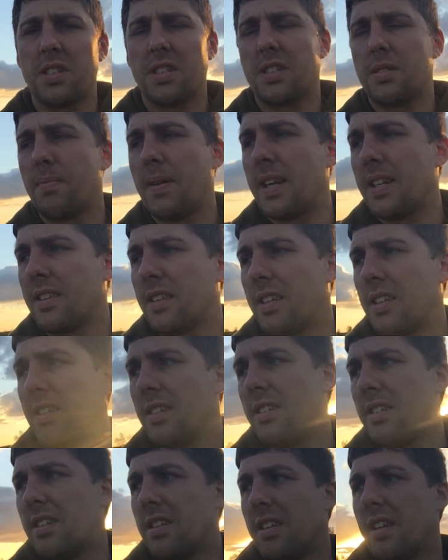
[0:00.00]
expecting,
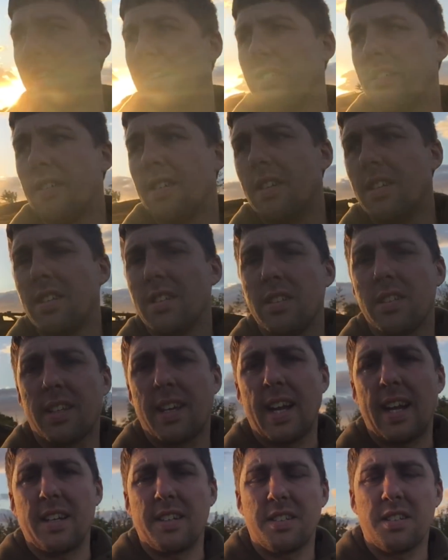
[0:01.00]
you know, to
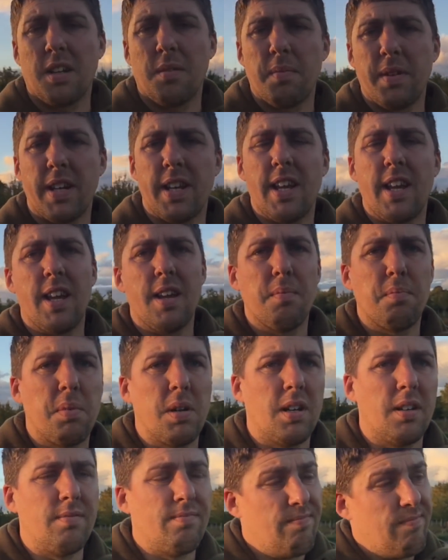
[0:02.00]
catch something here,
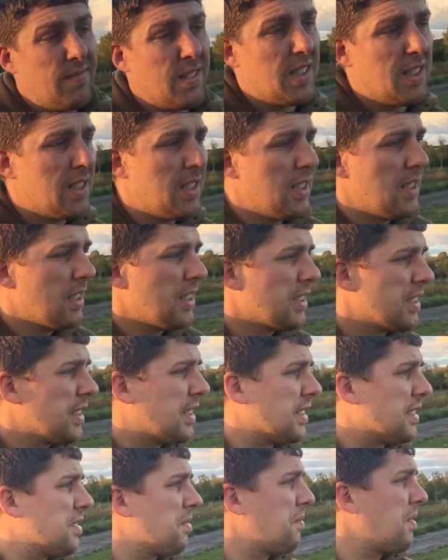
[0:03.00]
but
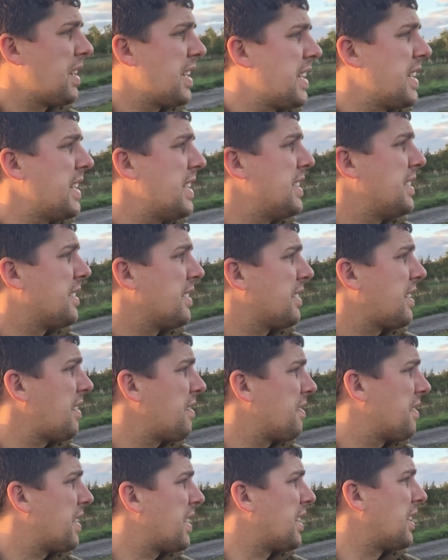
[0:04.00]
that's the way it is.
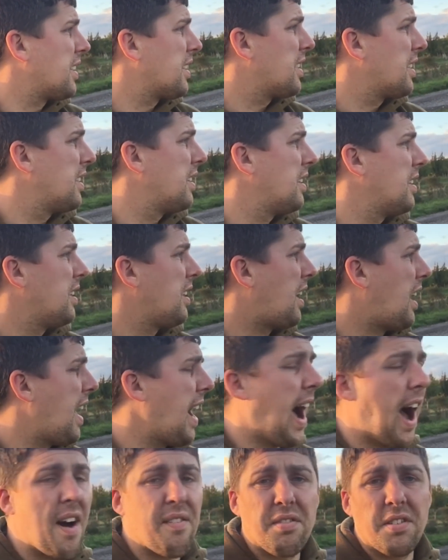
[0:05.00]
I
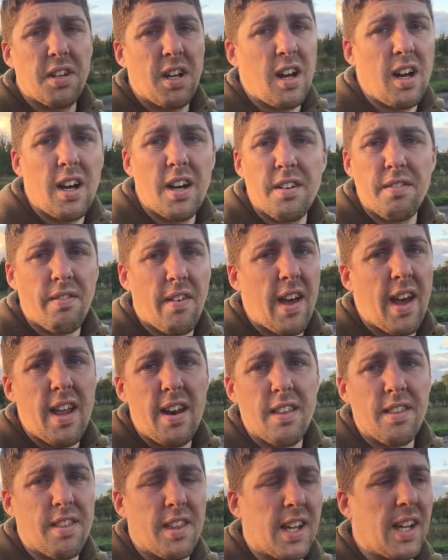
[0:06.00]
haven't heard of
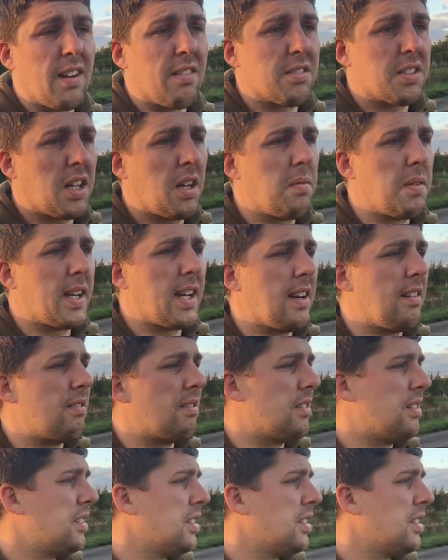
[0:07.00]
anything else coming out.